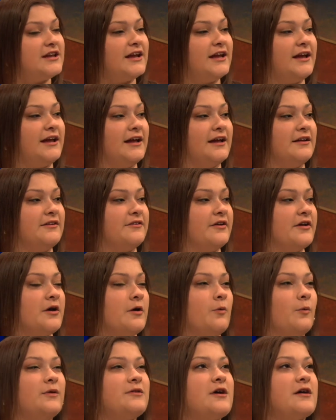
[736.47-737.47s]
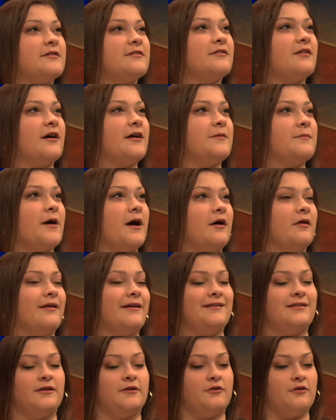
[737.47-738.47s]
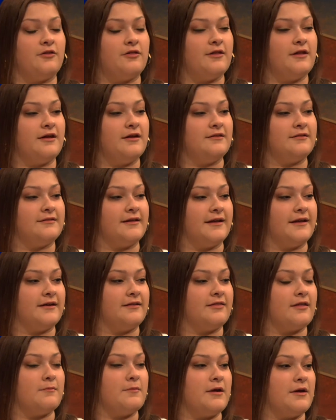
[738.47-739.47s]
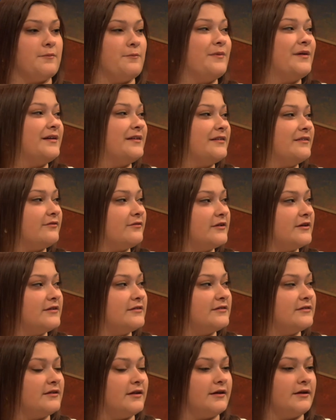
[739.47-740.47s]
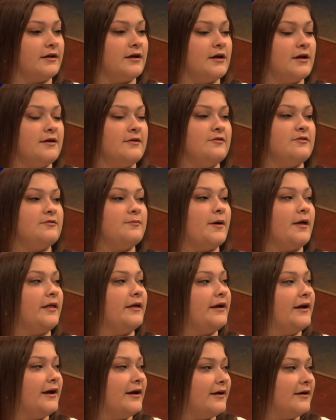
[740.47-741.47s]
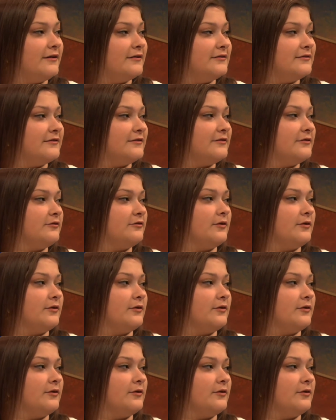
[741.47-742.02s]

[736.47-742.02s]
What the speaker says: and we talked a lot about like little things like that make a big difference, like spelling errors,